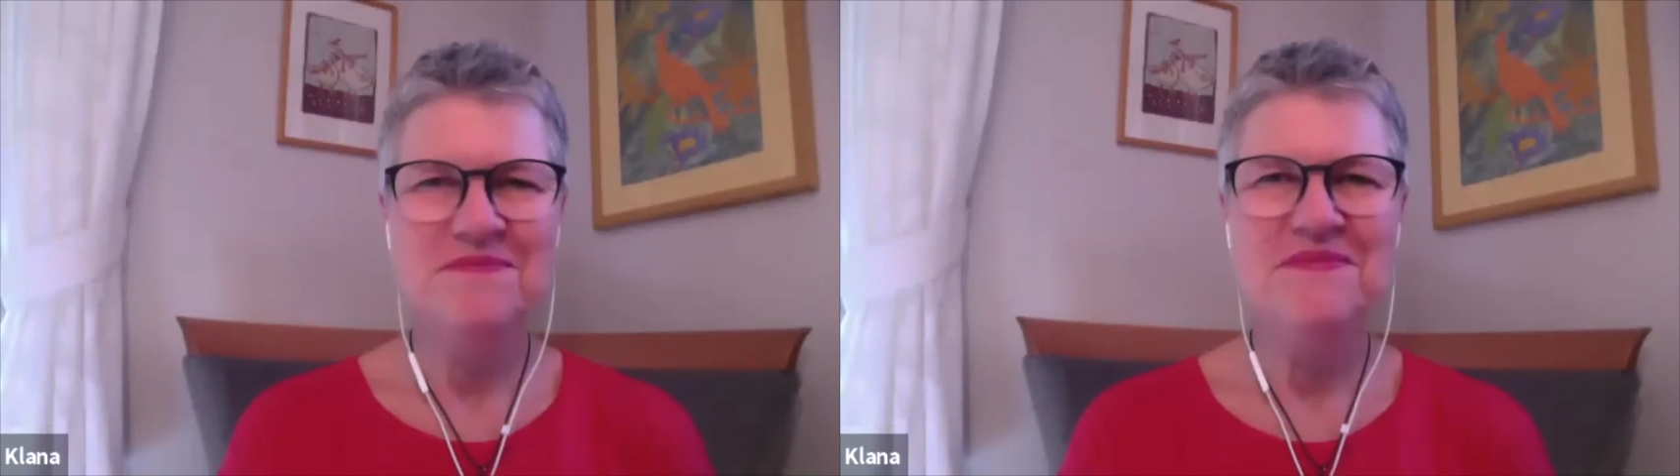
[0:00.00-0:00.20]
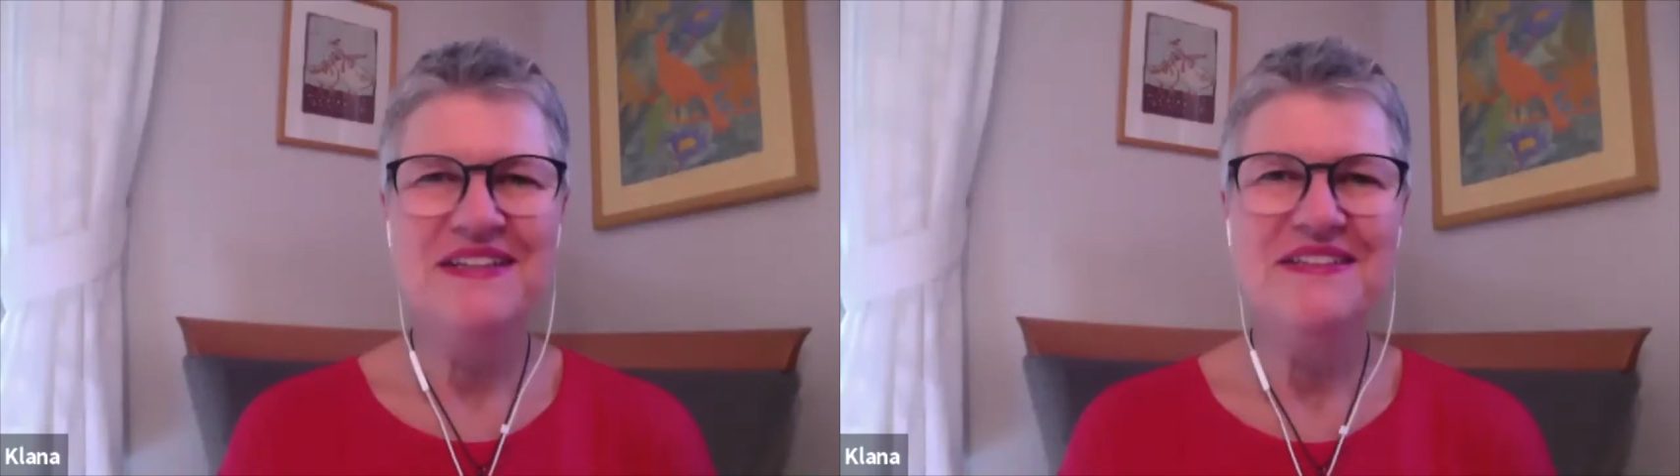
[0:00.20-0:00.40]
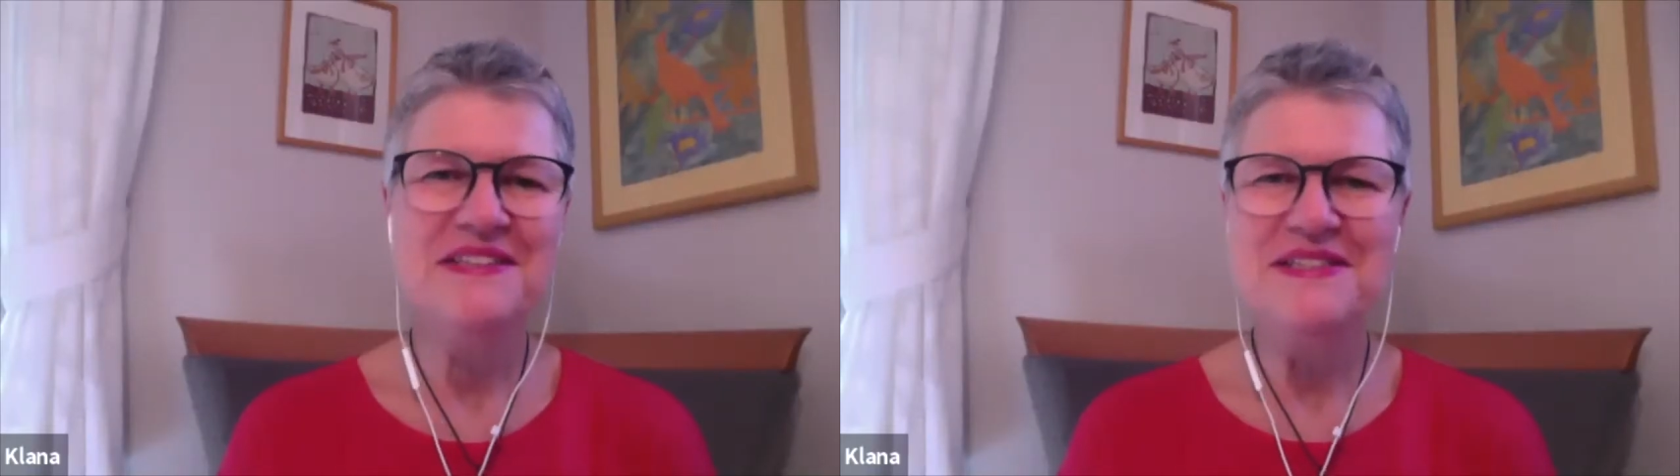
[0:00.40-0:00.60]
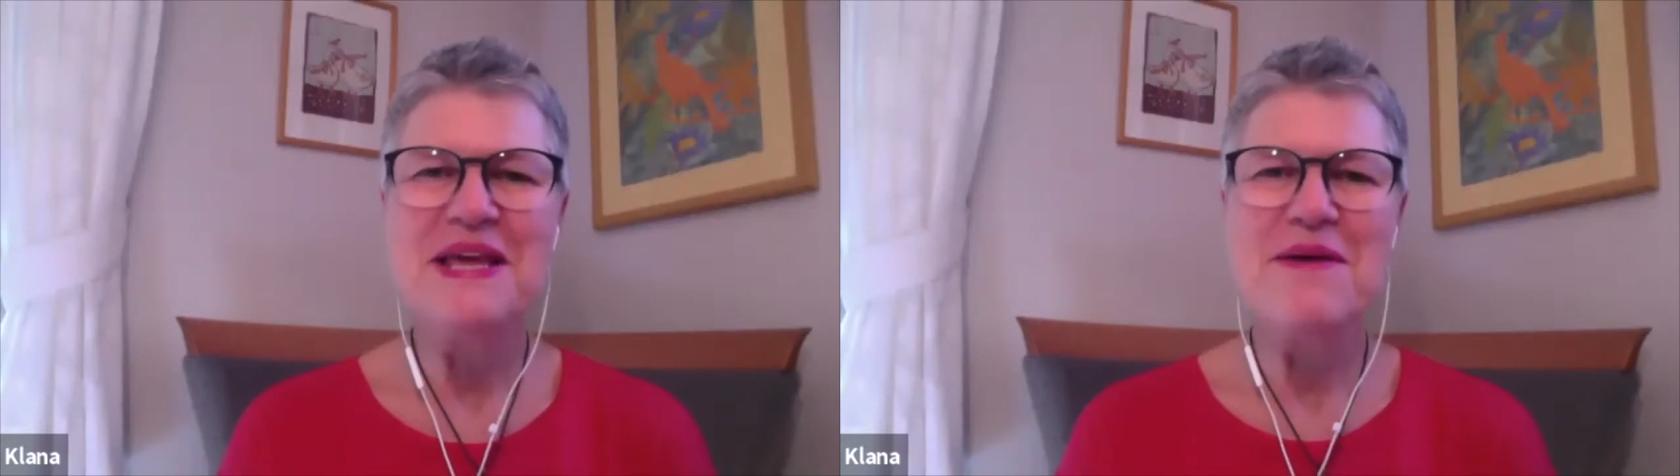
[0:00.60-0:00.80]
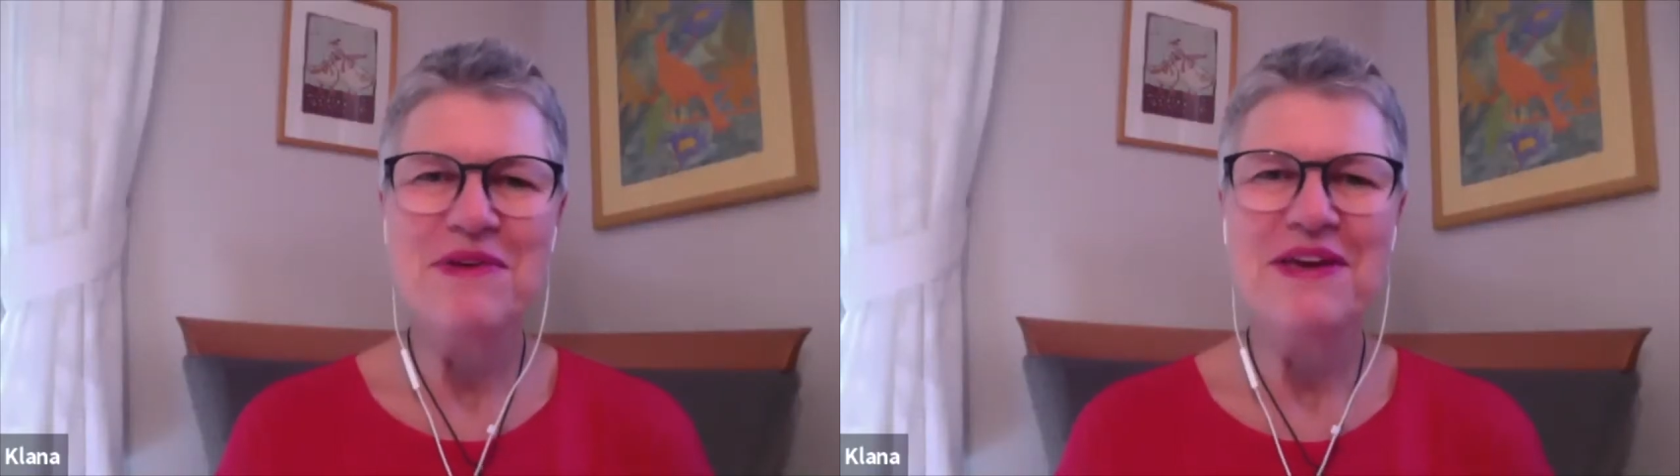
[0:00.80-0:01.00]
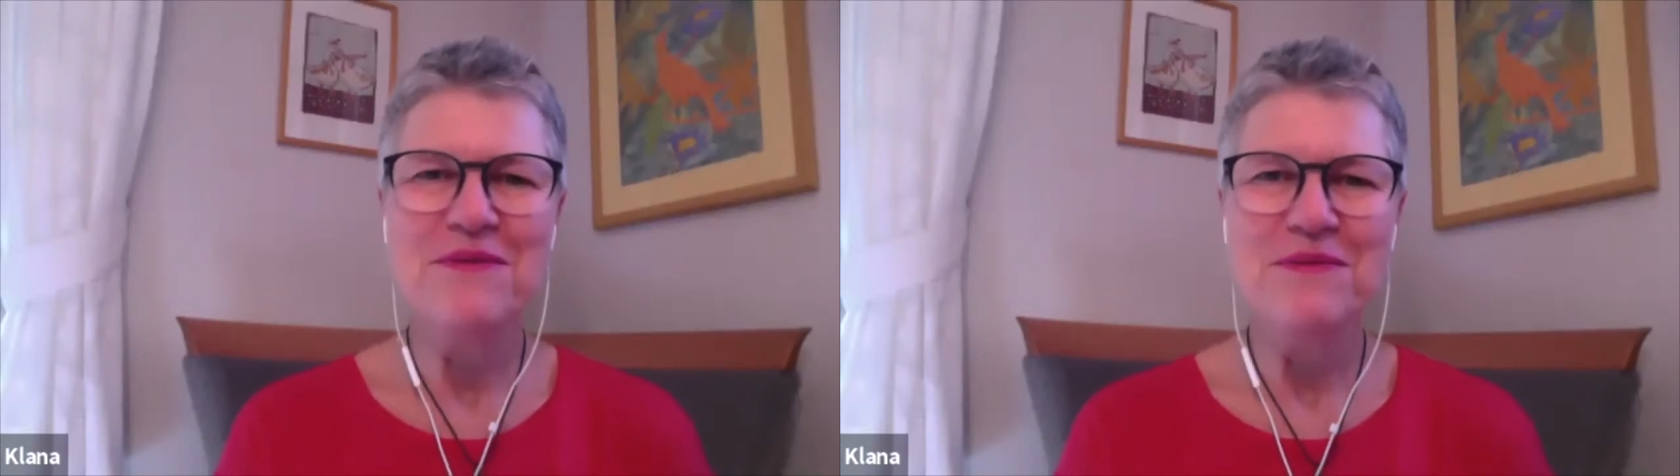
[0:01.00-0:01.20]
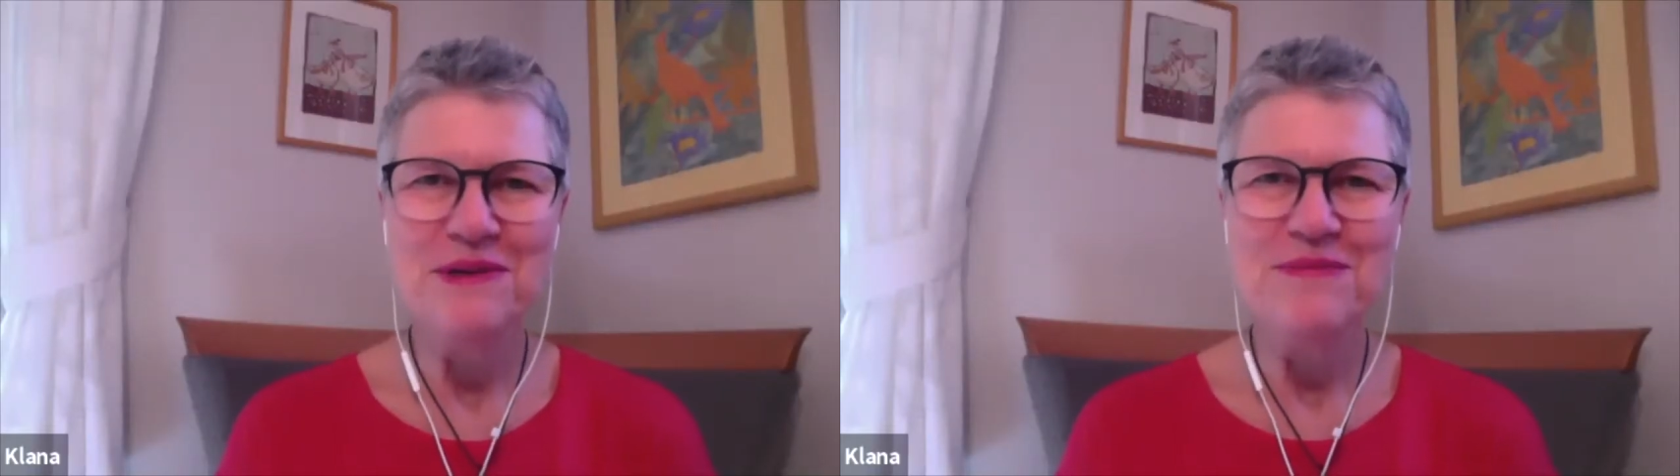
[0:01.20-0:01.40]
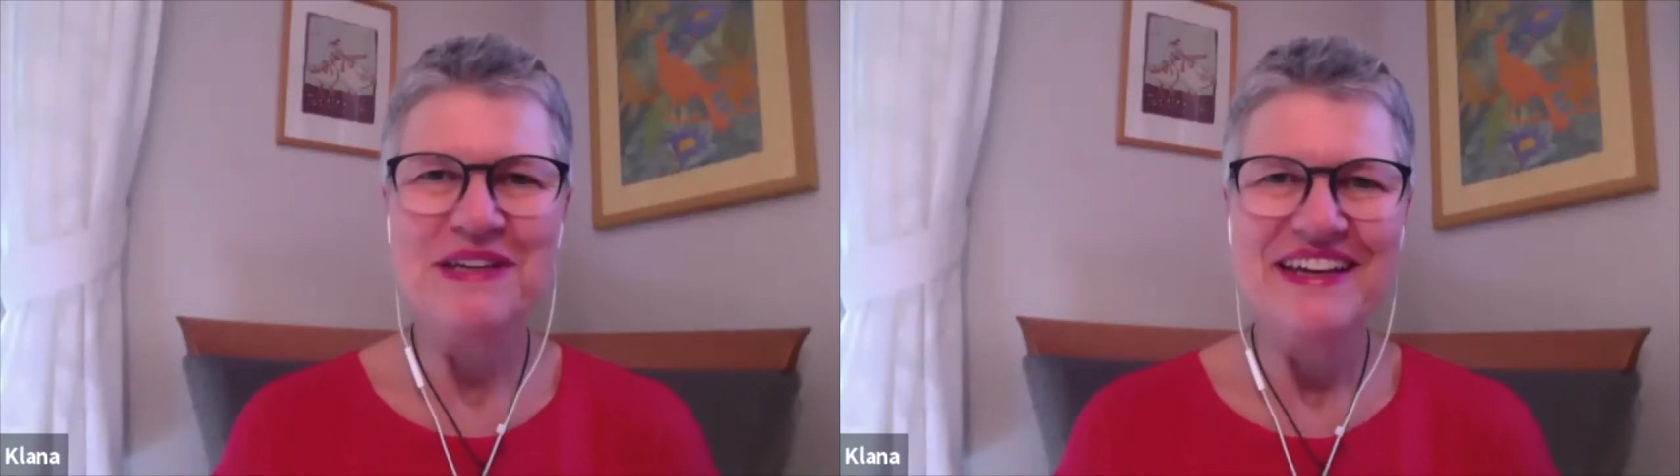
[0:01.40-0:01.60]
That's the same here with
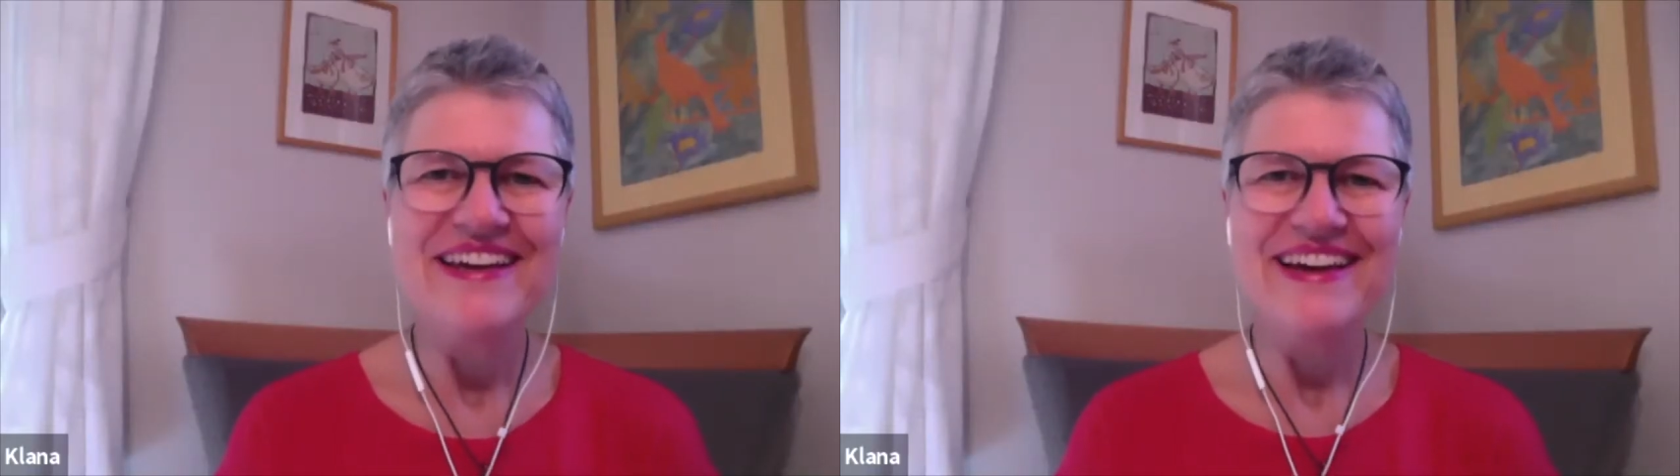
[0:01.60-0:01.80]
me,